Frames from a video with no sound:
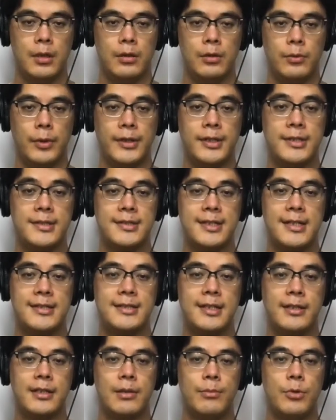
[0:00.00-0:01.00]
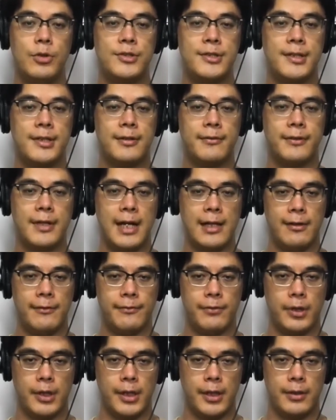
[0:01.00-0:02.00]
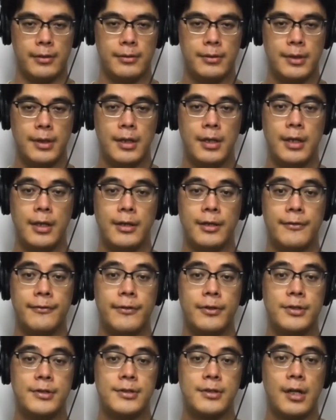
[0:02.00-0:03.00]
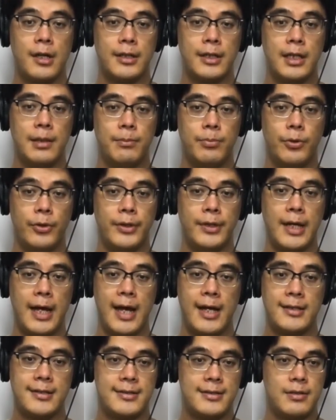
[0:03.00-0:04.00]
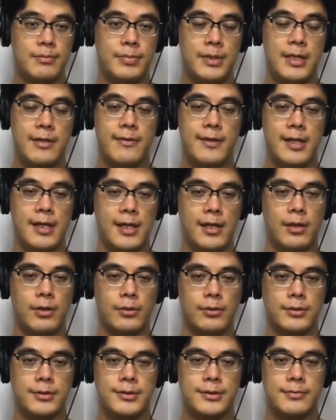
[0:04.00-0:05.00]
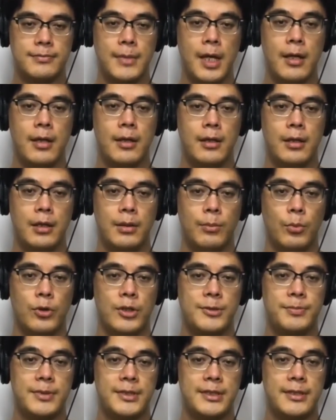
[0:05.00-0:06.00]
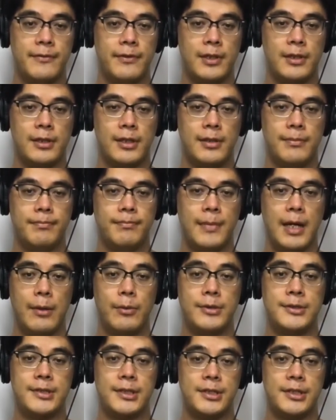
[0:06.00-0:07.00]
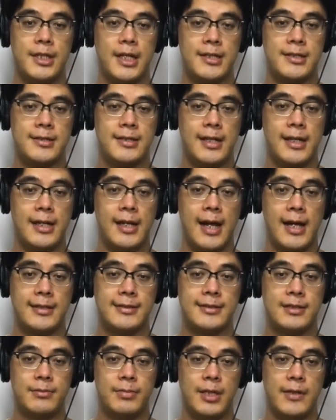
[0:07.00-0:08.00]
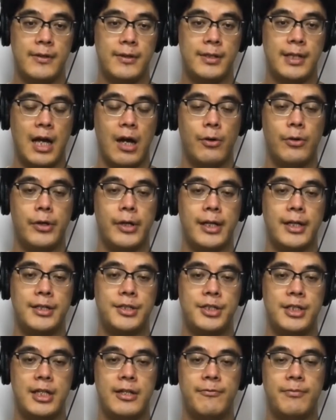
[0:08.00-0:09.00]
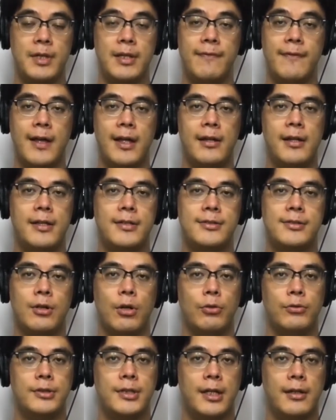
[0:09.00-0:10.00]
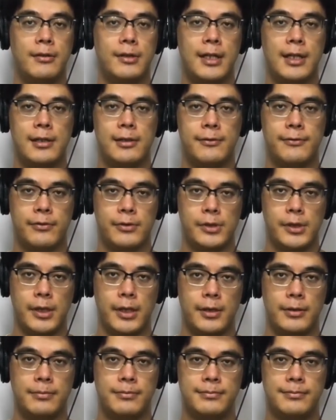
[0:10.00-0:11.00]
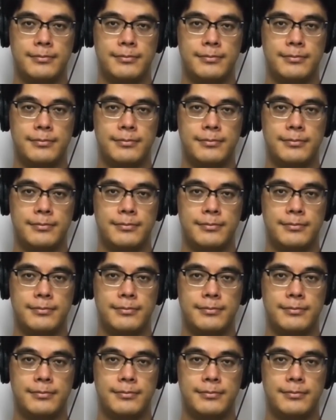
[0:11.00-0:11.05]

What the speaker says: When discussing the music of California, the first talking point has to be the Eagles. More specifically, I would suggest that it has to be the towering achievement that is Hotel California.